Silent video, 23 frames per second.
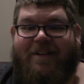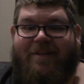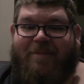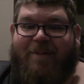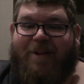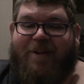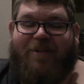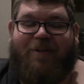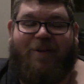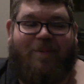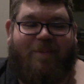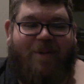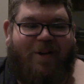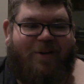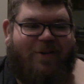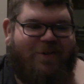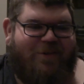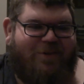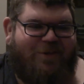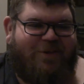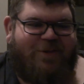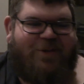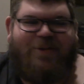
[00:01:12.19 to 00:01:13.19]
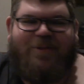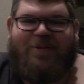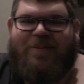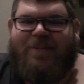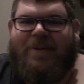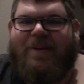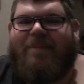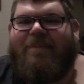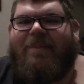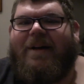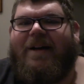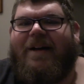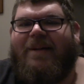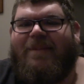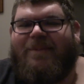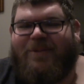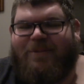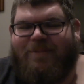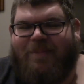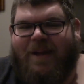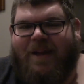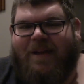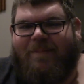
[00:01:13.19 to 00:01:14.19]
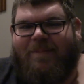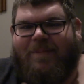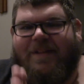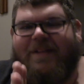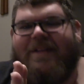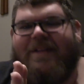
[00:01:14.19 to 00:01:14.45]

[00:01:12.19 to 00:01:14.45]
My grandma introduced me to Mom's Mabley.